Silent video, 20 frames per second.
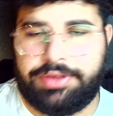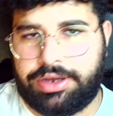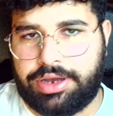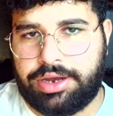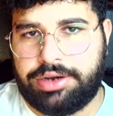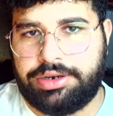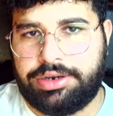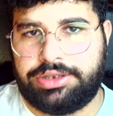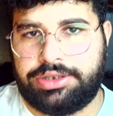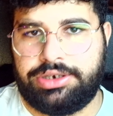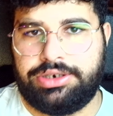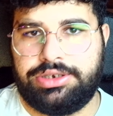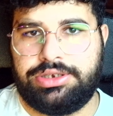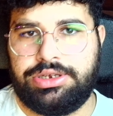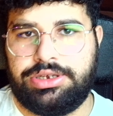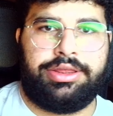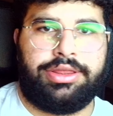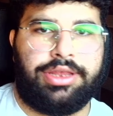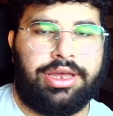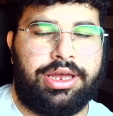characters,
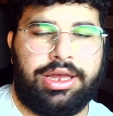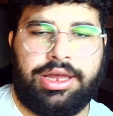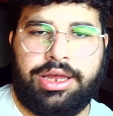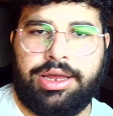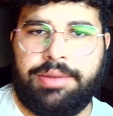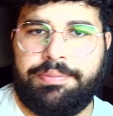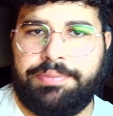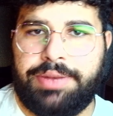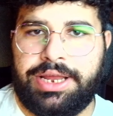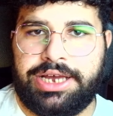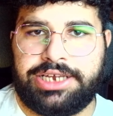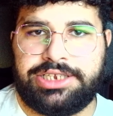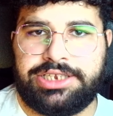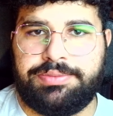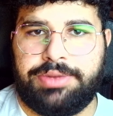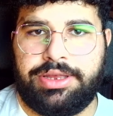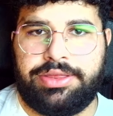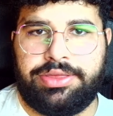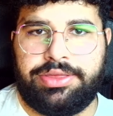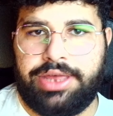the
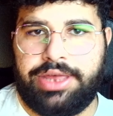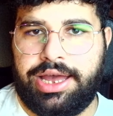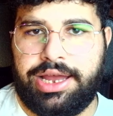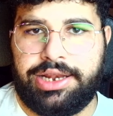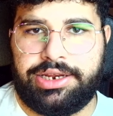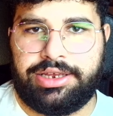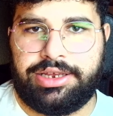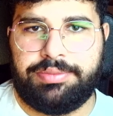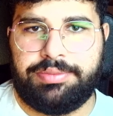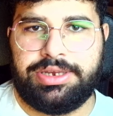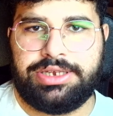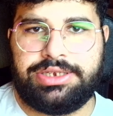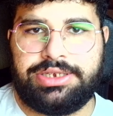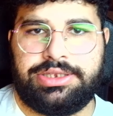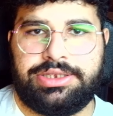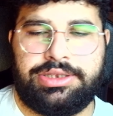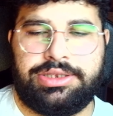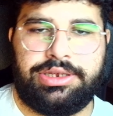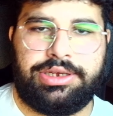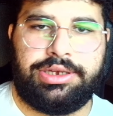blacksmith, the alchemist,
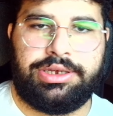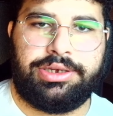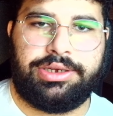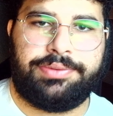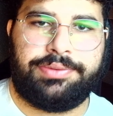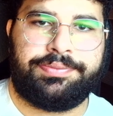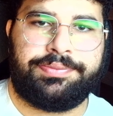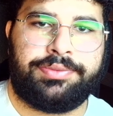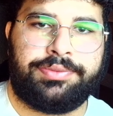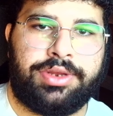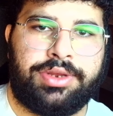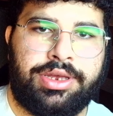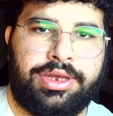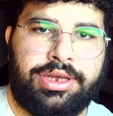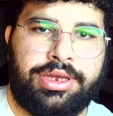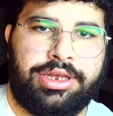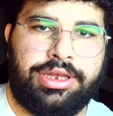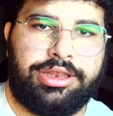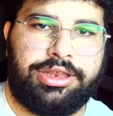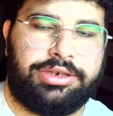the
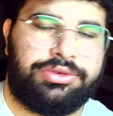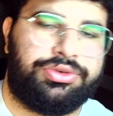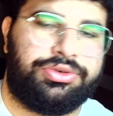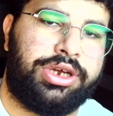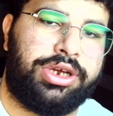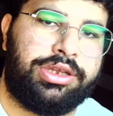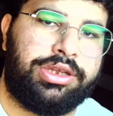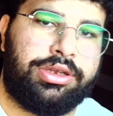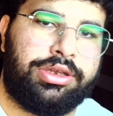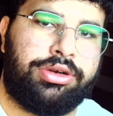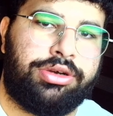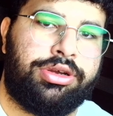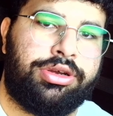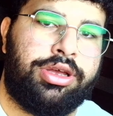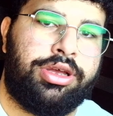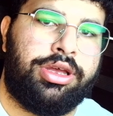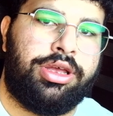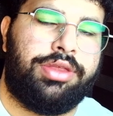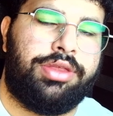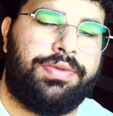trader,
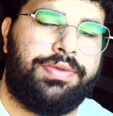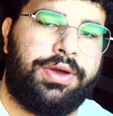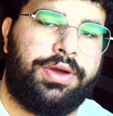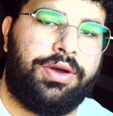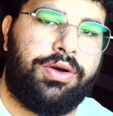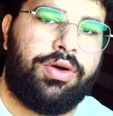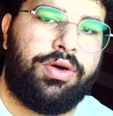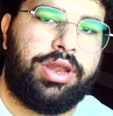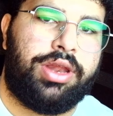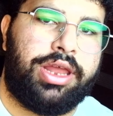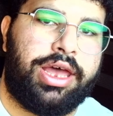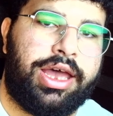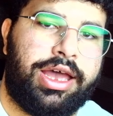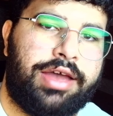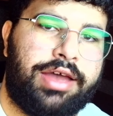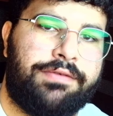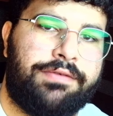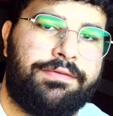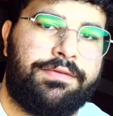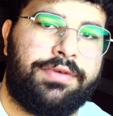they all
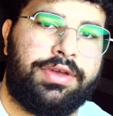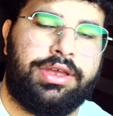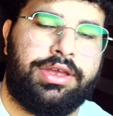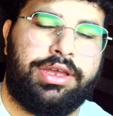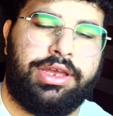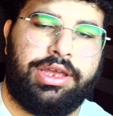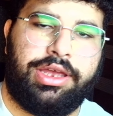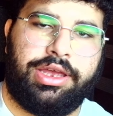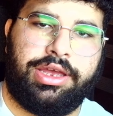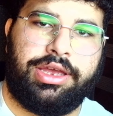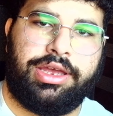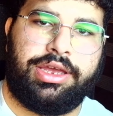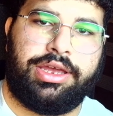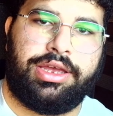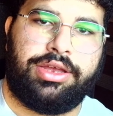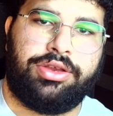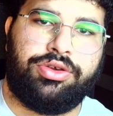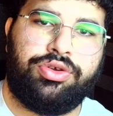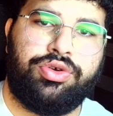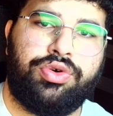have
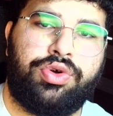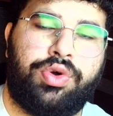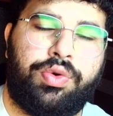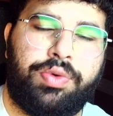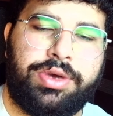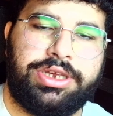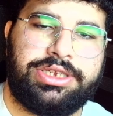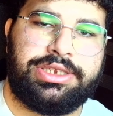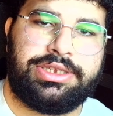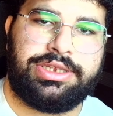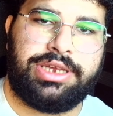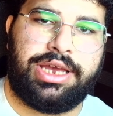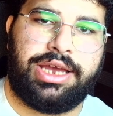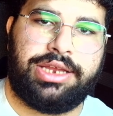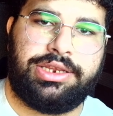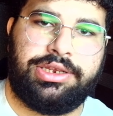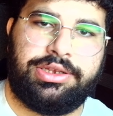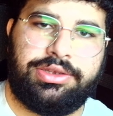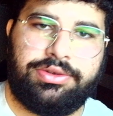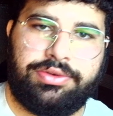new quests
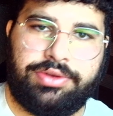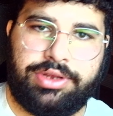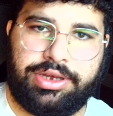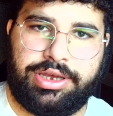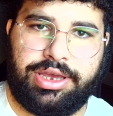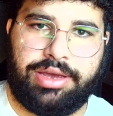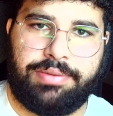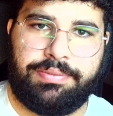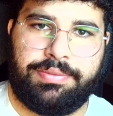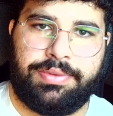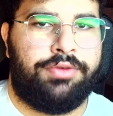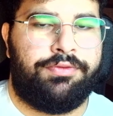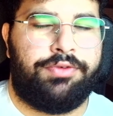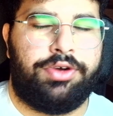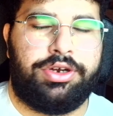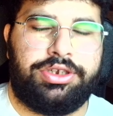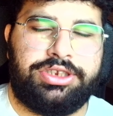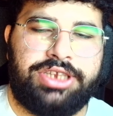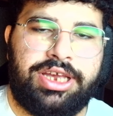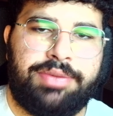added to the game. For
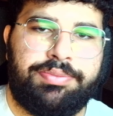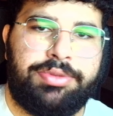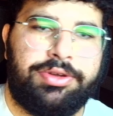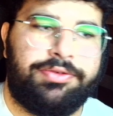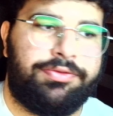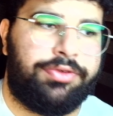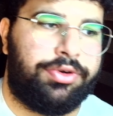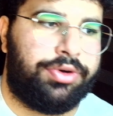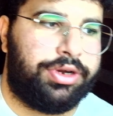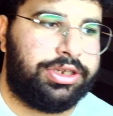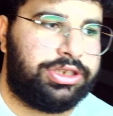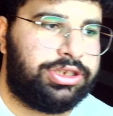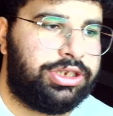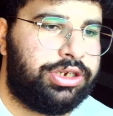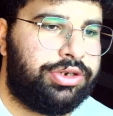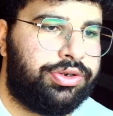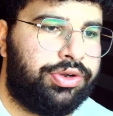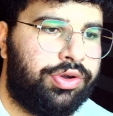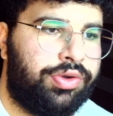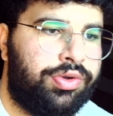example, for
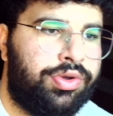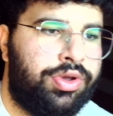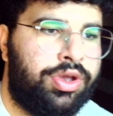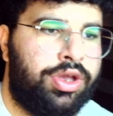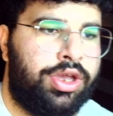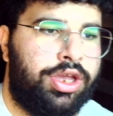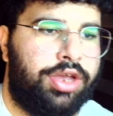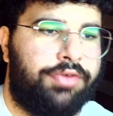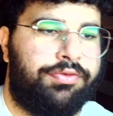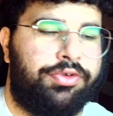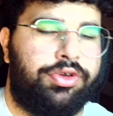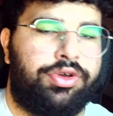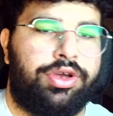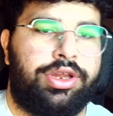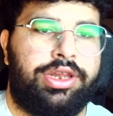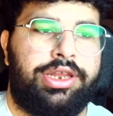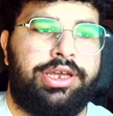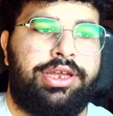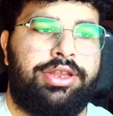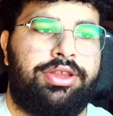Assyrio, if you
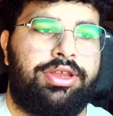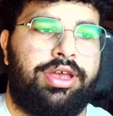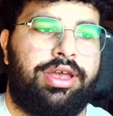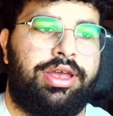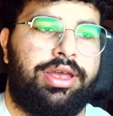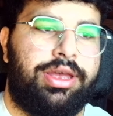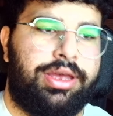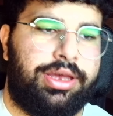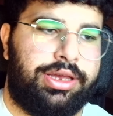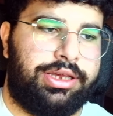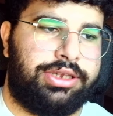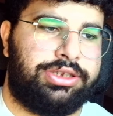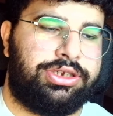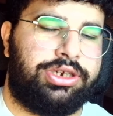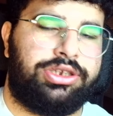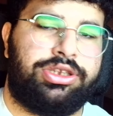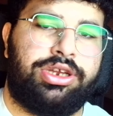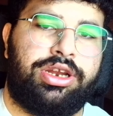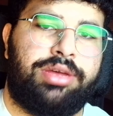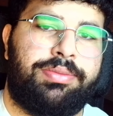collect a
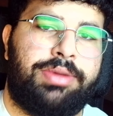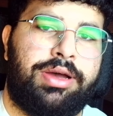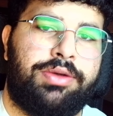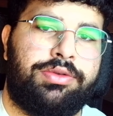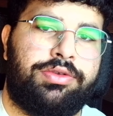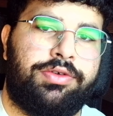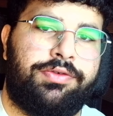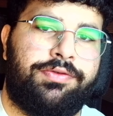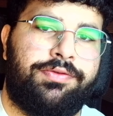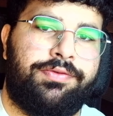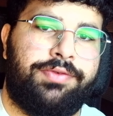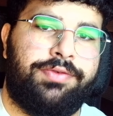certain amount of